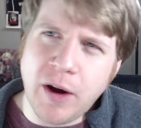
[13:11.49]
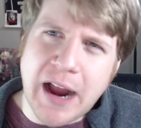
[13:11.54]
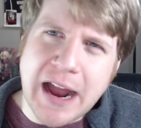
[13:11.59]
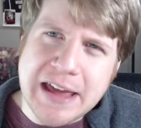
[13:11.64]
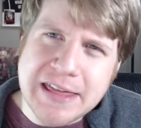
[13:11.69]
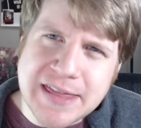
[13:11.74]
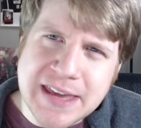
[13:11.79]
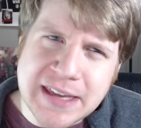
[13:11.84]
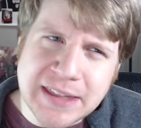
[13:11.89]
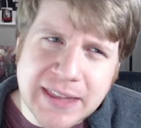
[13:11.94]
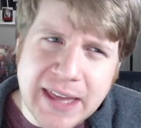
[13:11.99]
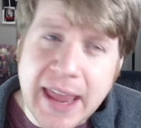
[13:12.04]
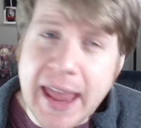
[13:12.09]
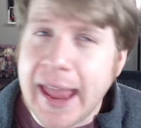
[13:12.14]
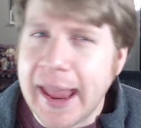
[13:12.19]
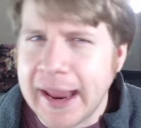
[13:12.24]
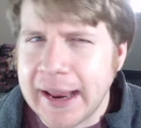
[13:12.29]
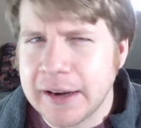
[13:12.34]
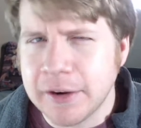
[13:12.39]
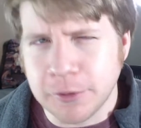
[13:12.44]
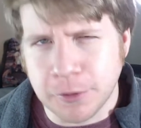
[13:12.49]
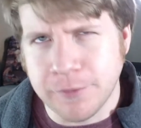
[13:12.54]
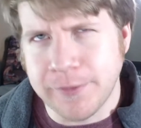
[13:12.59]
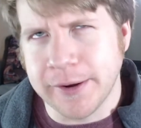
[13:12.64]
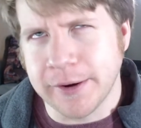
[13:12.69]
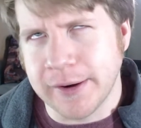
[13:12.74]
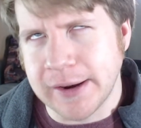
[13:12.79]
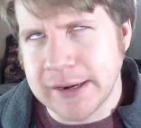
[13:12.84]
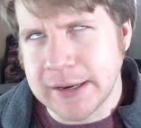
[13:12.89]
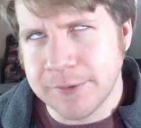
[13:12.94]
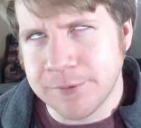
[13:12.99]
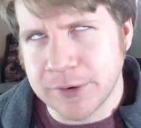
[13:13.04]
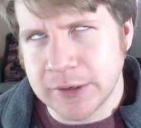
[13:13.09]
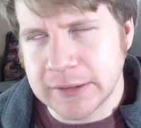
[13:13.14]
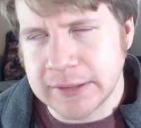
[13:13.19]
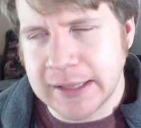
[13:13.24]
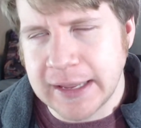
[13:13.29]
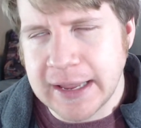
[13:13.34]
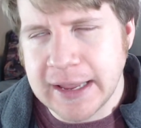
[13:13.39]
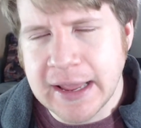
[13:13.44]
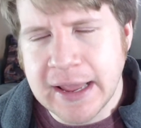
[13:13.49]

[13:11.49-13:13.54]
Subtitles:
I think they handle very differently.